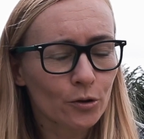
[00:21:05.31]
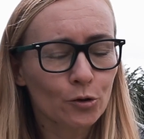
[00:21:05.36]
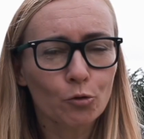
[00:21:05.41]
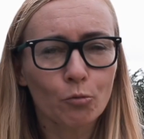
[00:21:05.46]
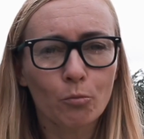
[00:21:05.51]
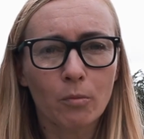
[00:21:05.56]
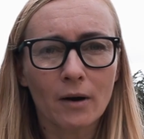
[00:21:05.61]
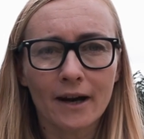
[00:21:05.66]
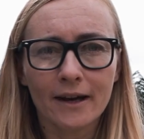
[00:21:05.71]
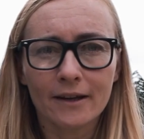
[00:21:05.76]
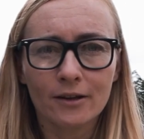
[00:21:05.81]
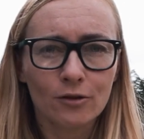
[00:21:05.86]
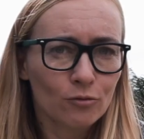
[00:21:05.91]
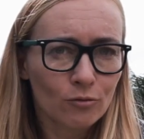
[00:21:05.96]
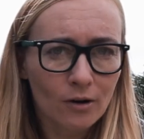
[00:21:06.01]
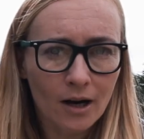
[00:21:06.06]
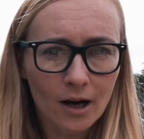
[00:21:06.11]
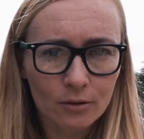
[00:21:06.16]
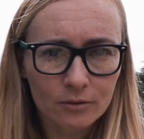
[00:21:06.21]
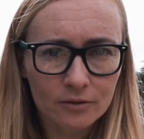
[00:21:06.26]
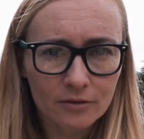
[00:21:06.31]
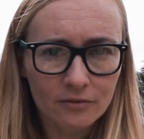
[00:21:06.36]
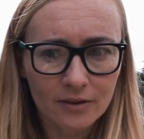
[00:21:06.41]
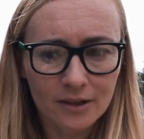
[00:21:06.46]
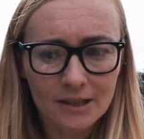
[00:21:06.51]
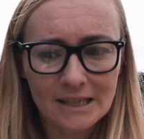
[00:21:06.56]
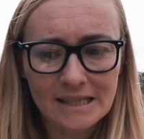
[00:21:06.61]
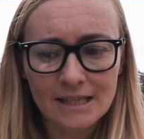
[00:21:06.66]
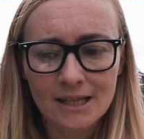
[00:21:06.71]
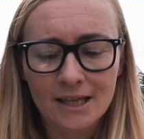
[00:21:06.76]
to buy new
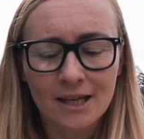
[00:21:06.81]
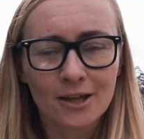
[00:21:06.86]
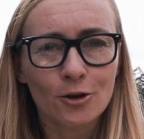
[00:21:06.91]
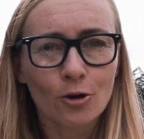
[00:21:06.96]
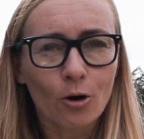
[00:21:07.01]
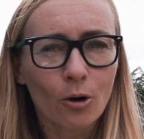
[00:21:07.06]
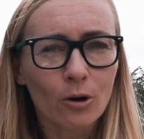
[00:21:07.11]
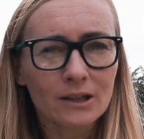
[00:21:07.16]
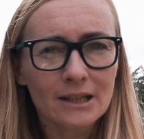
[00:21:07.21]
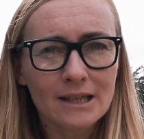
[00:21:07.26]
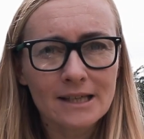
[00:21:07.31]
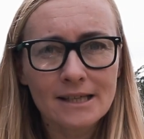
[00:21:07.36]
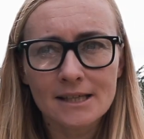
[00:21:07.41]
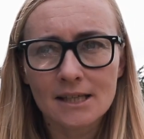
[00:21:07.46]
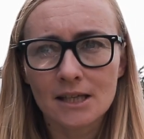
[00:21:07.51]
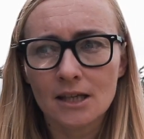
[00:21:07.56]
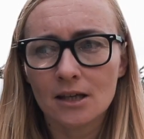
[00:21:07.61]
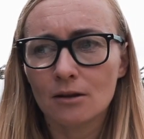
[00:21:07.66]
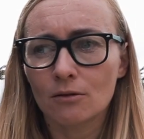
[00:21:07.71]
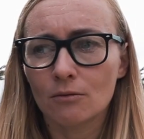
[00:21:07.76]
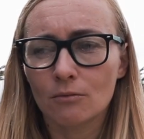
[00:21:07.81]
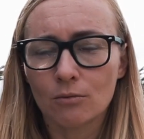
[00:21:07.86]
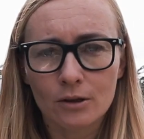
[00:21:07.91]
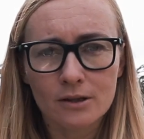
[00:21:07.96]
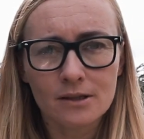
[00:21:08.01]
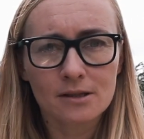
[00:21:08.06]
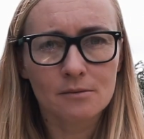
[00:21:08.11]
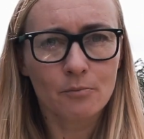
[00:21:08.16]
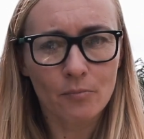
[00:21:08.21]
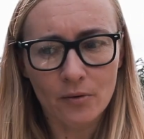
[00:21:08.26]
outfits, you only see
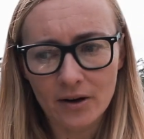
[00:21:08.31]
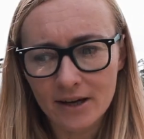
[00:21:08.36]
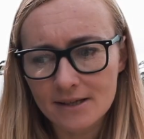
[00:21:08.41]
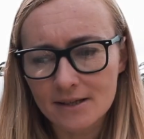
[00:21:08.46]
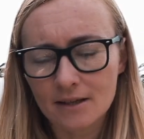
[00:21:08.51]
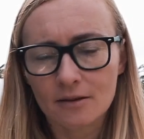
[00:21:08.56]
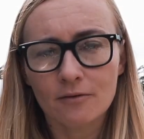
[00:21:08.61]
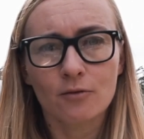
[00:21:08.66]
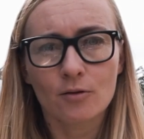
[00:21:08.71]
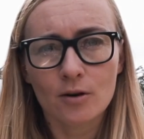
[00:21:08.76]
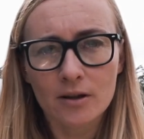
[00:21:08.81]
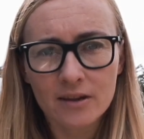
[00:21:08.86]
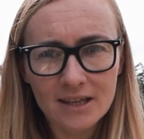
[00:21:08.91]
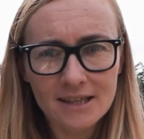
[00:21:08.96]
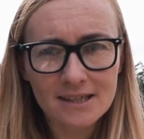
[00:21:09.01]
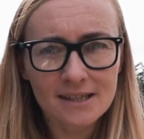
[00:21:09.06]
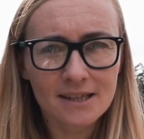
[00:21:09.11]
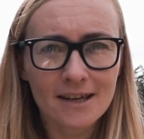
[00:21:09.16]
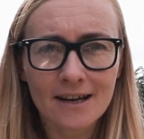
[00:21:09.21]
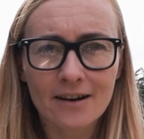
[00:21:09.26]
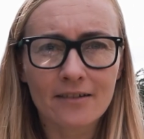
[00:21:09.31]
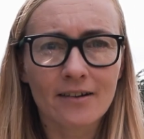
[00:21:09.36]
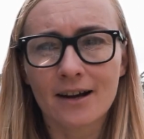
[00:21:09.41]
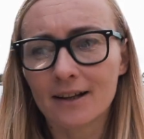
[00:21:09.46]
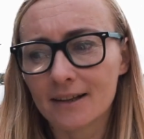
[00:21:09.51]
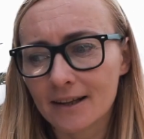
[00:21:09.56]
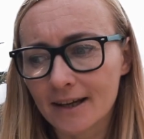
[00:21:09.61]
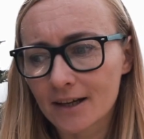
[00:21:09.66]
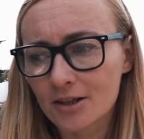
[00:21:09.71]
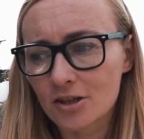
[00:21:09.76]
what's present for this year
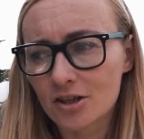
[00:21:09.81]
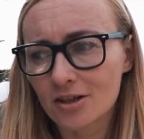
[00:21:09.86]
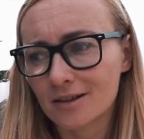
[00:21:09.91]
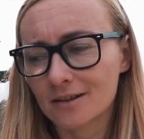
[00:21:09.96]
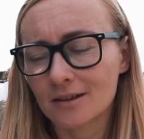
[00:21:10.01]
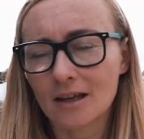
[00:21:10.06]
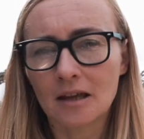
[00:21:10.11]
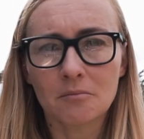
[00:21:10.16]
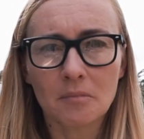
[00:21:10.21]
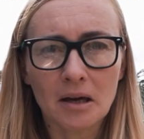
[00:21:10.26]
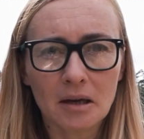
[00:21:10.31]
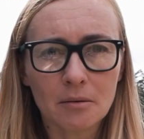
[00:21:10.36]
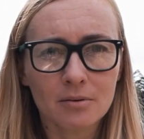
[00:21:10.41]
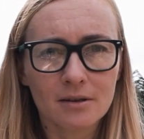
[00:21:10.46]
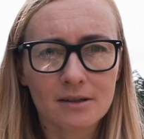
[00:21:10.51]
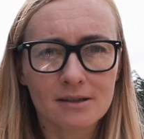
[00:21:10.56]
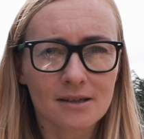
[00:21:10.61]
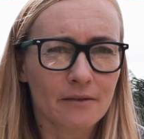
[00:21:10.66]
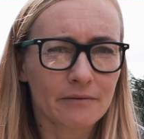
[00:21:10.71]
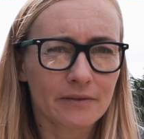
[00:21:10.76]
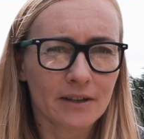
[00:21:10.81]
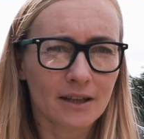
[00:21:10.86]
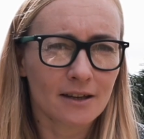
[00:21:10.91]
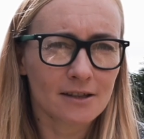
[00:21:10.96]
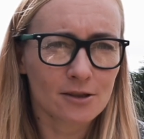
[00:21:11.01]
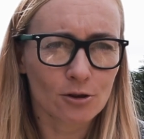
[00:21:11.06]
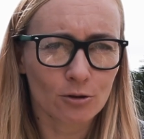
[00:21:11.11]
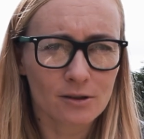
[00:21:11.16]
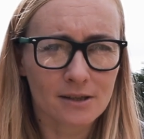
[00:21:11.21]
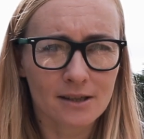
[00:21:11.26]
collection, and maybe something
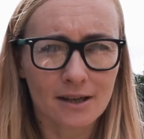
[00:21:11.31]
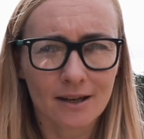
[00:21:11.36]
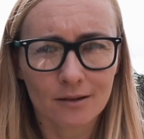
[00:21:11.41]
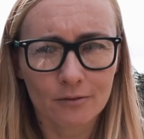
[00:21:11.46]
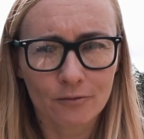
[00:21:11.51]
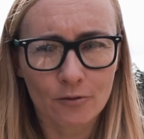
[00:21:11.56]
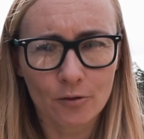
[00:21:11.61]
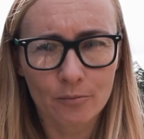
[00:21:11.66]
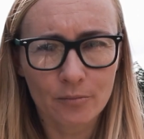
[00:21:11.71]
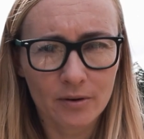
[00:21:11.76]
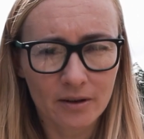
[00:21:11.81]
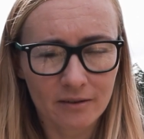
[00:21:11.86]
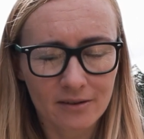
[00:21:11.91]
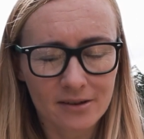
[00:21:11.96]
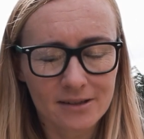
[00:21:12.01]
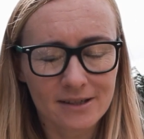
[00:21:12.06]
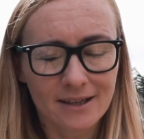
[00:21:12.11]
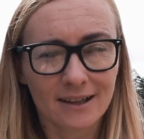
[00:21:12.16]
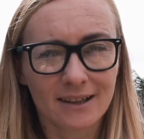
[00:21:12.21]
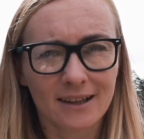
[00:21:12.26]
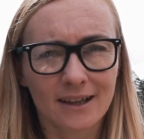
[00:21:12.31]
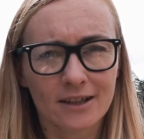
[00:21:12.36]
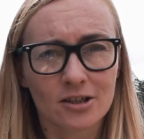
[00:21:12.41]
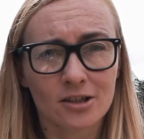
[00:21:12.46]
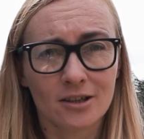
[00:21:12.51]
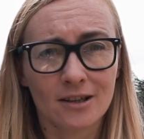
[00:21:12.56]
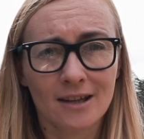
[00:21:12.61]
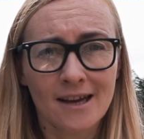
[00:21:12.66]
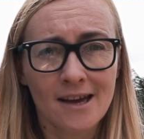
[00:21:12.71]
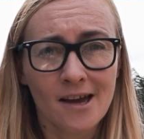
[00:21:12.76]
is on sale from previous
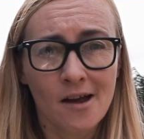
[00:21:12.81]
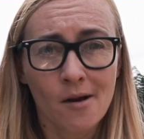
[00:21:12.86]
collection.